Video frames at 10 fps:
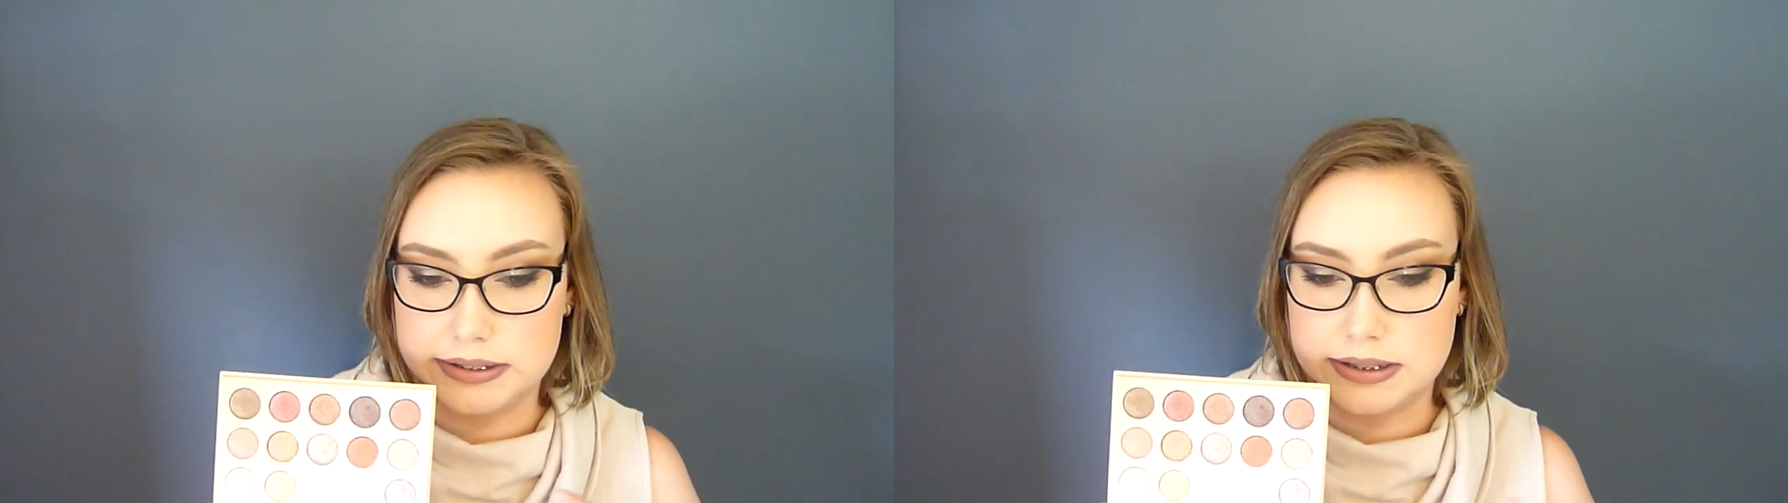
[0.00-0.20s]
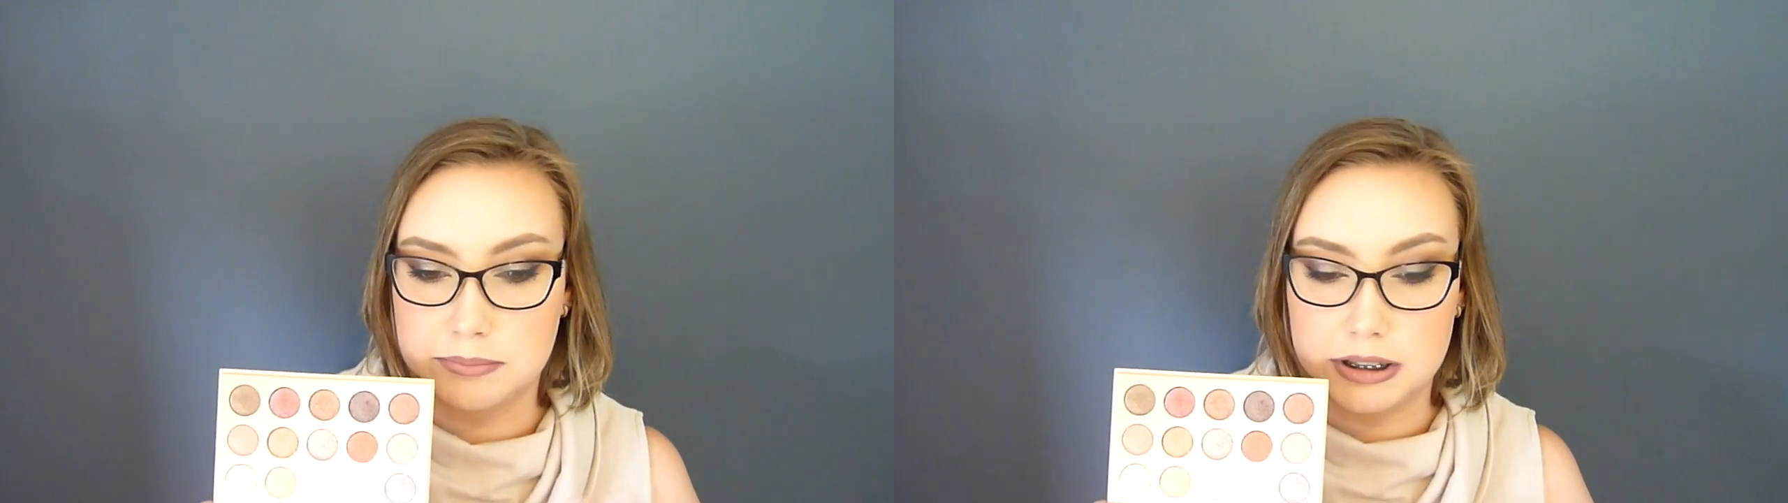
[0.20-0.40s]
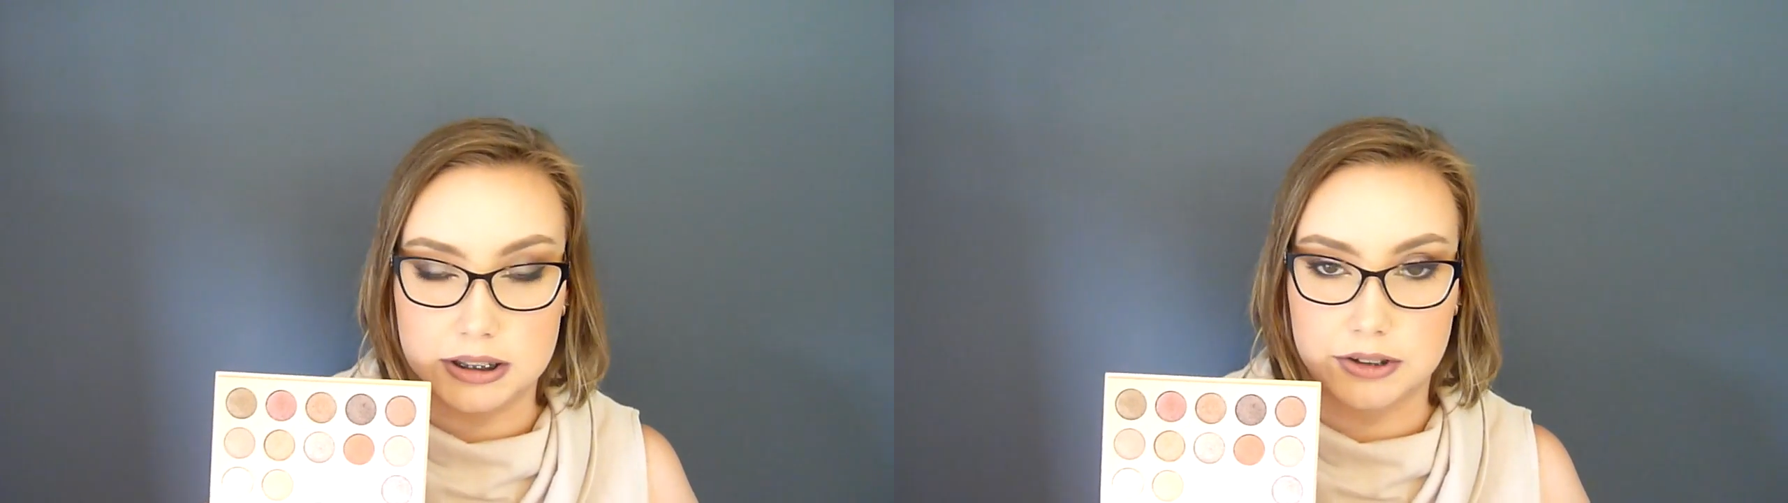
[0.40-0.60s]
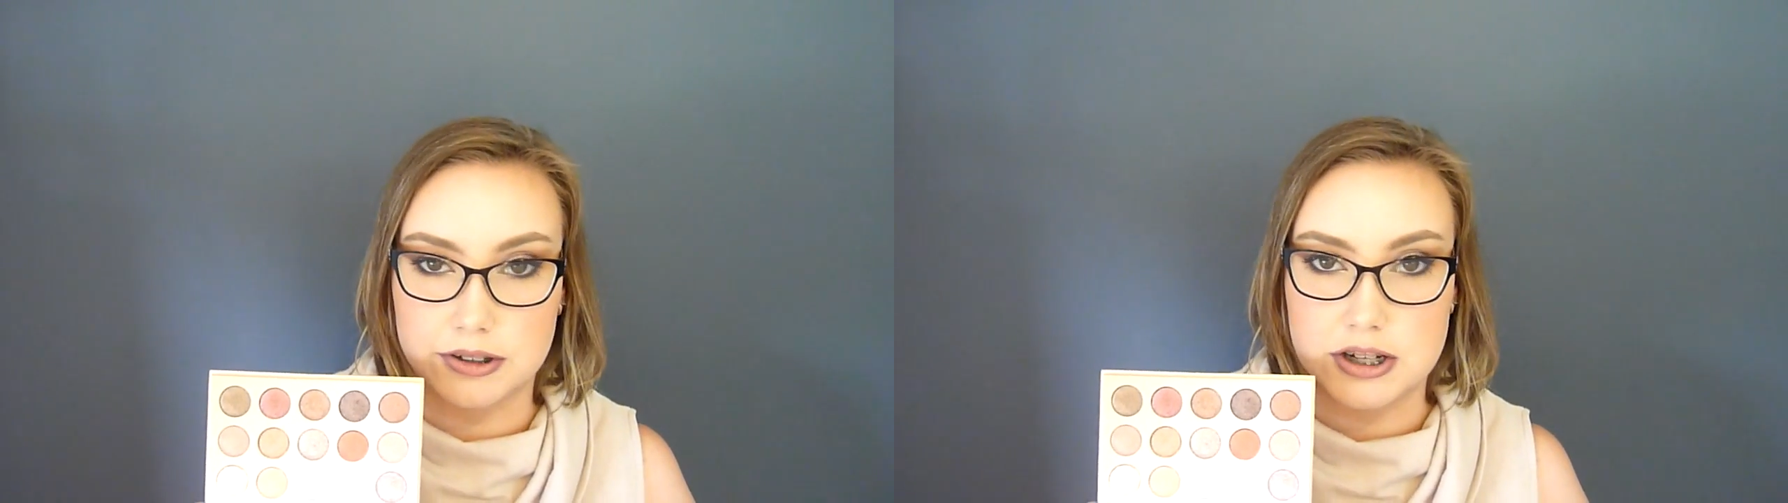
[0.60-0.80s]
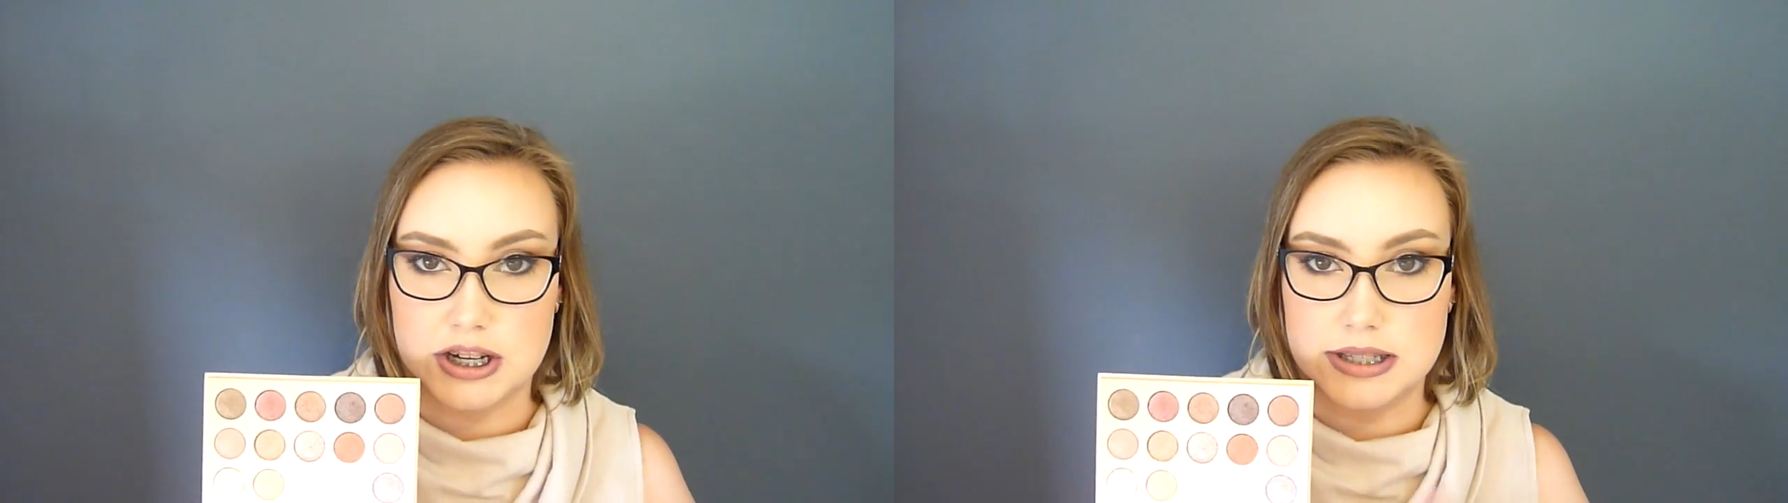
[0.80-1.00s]
some
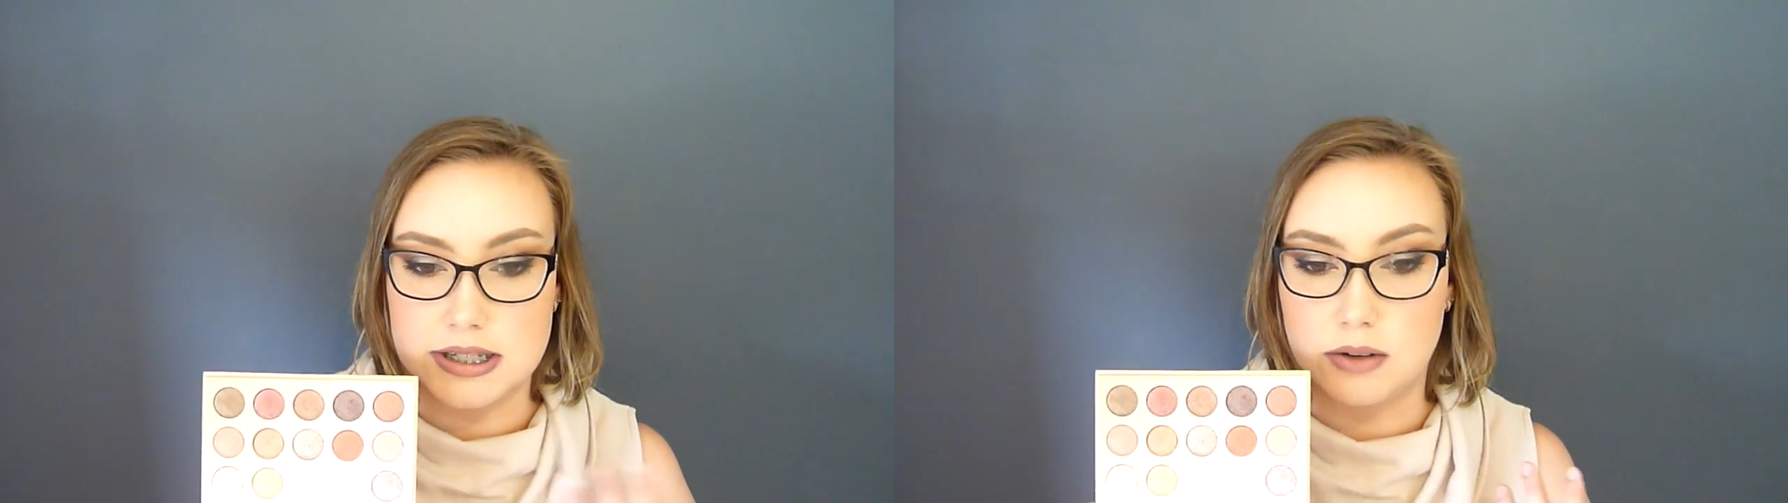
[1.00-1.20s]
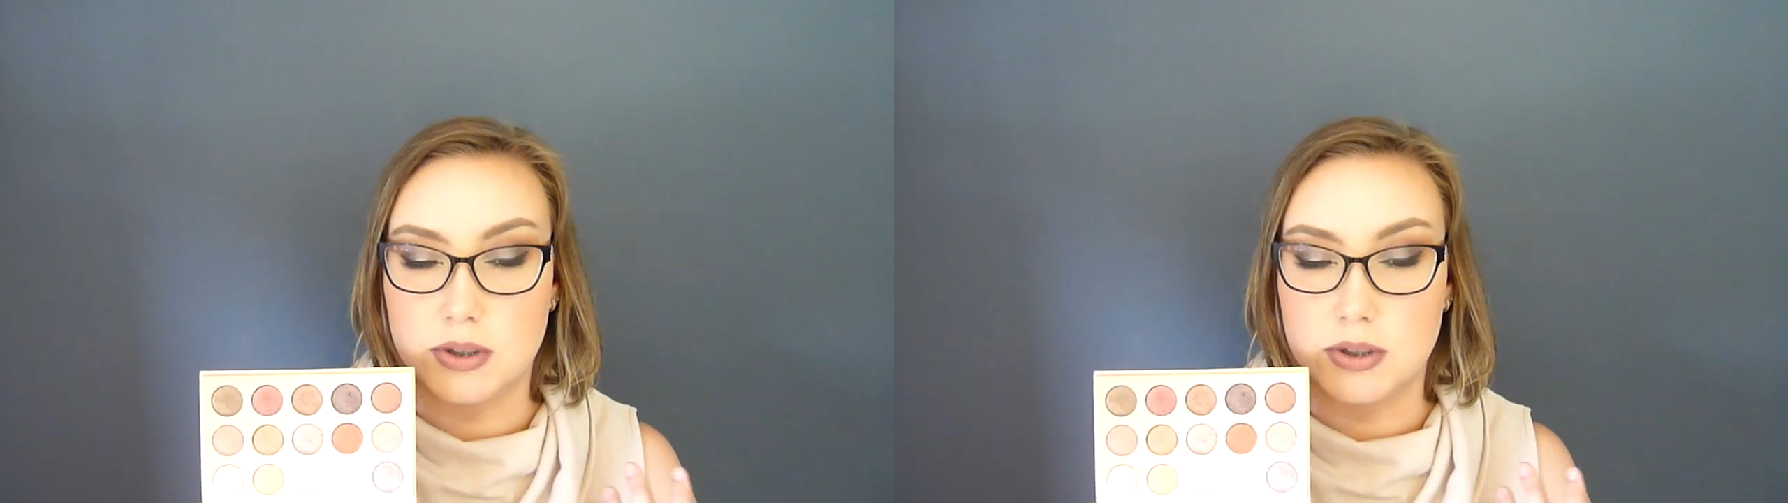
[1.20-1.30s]
glittery shades in it,